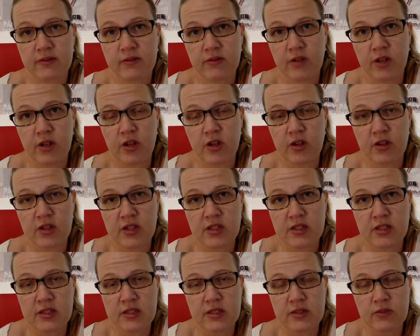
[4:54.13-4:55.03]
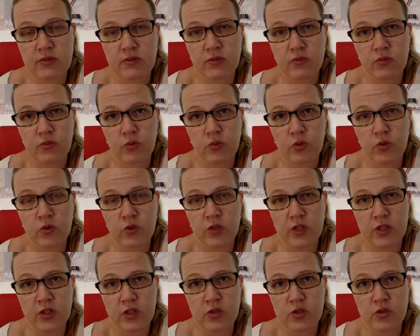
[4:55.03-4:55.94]
is what
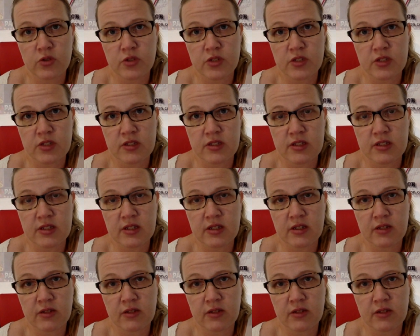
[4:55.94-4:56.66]
really causes